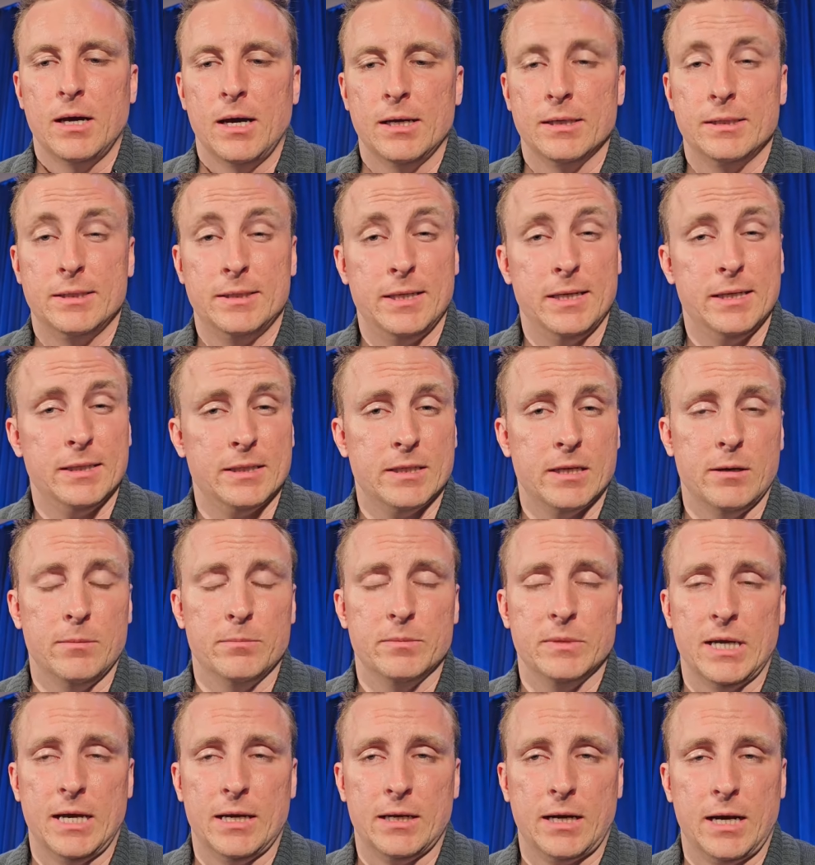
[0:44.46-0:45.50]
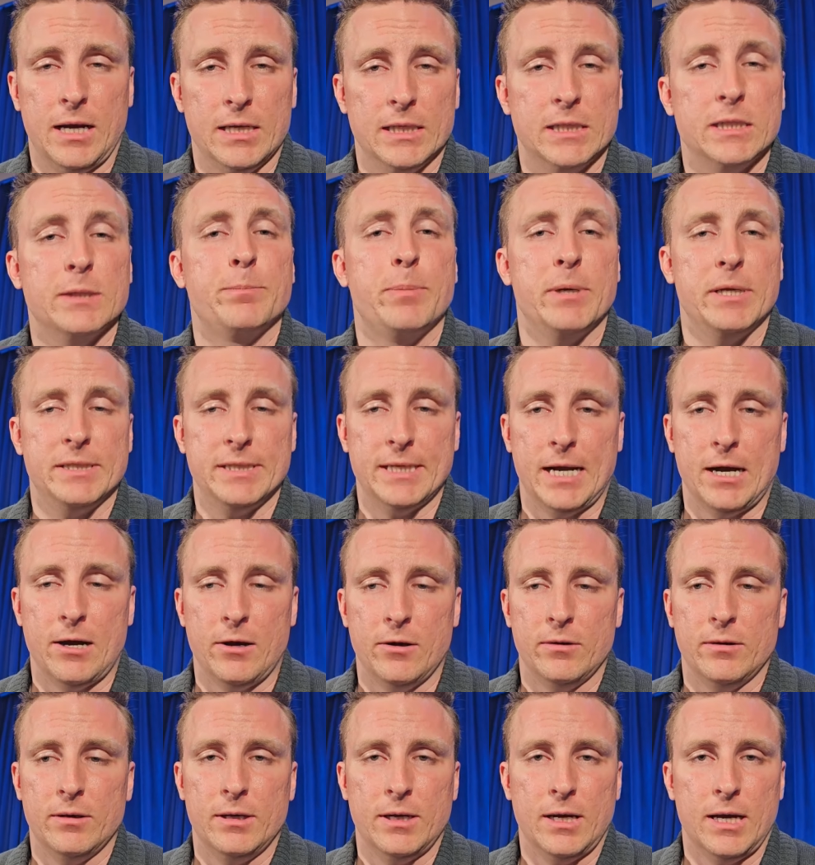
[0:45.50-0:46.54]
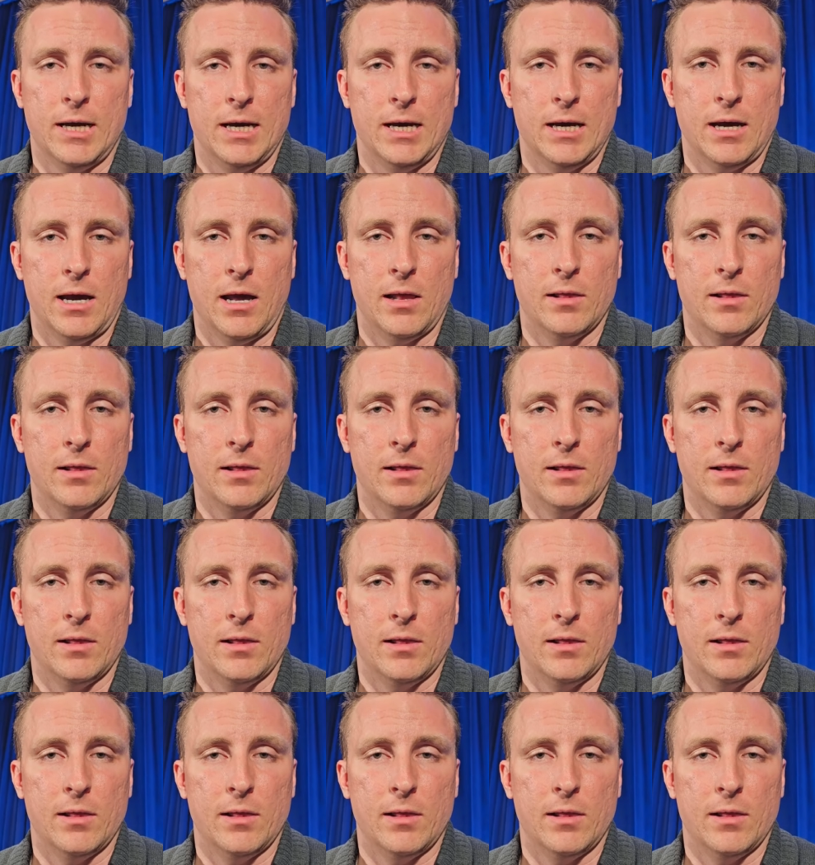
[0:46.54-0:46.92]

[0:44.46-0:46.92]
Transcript: a system that kind of spits out uh,